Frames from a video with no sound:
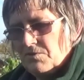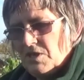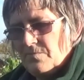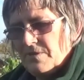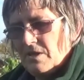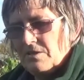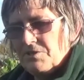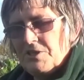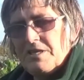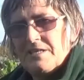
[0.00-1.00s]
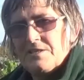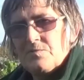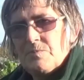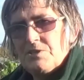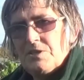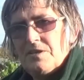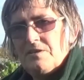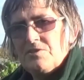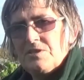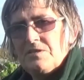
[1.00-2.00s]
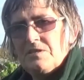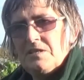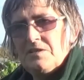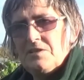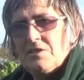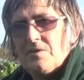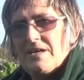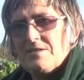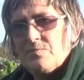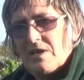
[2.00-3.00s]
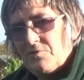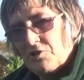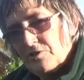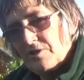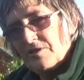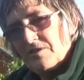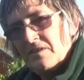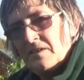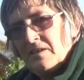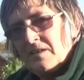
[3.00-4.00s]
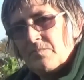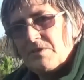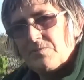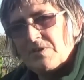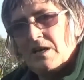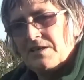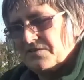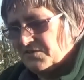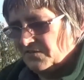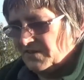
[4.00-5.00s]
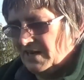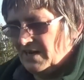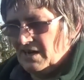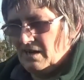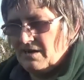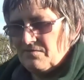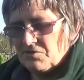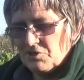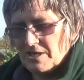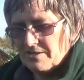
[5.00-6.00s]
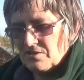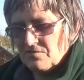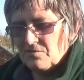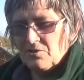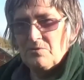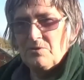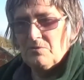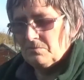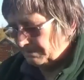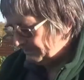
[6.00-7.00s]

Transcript: terminology is, especially those in the US. Perhaps you can give me some guidance on that. I haven't checked on Google.